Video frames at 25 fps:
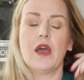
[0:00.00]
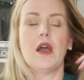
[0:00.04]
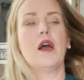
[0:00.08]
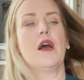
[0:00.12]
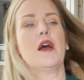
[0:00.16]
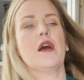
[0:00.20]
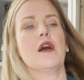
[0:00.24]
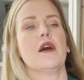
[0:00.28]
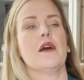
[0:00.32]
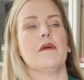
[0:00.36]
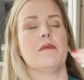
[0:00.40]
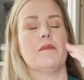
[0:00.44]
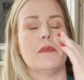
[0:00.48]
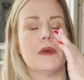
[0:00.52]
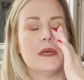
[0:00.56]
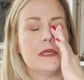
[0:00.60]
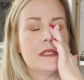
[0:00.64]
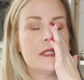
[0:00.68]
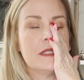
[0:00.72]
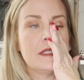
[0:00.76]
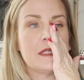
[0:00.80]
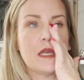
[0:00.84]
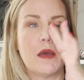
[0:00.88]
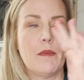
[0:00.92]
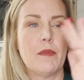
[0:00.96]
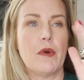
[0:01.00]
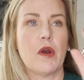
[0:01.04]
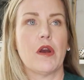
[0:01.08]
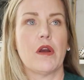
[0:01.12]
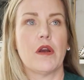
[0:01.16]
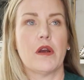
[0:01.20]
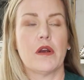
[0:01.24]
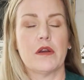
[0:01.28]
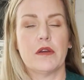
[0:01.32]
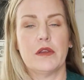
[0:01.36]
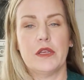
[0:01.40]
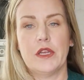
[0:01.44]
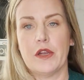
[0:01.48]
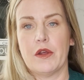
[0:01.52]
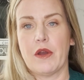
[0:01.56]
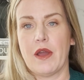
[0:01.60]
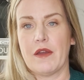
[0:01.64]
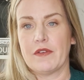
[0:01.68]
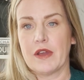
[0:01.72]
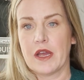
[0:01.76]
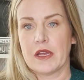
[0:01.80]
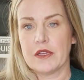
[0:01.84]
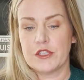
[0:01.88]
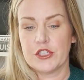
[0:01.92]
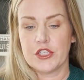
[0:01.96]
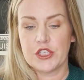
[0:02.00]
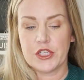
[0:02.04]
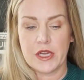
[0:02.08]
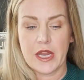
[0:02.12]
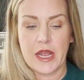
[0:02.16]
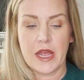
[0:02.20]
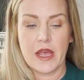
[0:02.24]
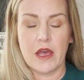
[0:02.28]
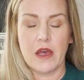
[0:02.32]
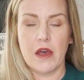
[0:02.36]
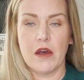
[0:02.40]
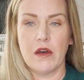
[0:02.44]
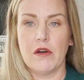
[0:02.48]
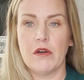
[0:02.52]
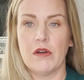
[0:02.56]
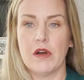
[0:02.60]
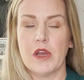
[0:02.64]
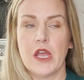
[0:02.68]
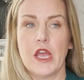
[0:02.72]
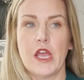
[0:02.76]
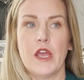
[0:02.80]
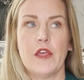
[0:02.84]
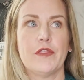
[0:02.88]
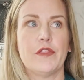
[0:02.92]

Some are, I've got C.H.A.N.E.L.